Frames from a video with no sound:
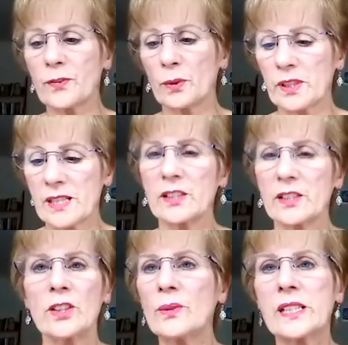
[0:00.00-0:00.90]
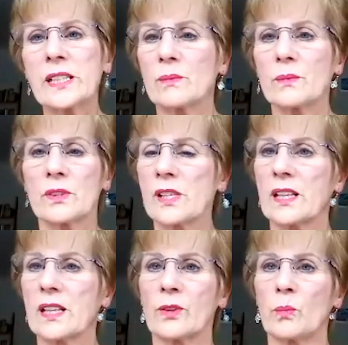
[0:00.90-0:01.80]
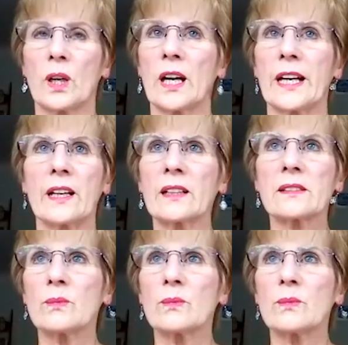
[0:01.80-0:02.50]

because I knew I didn't want to give up wine.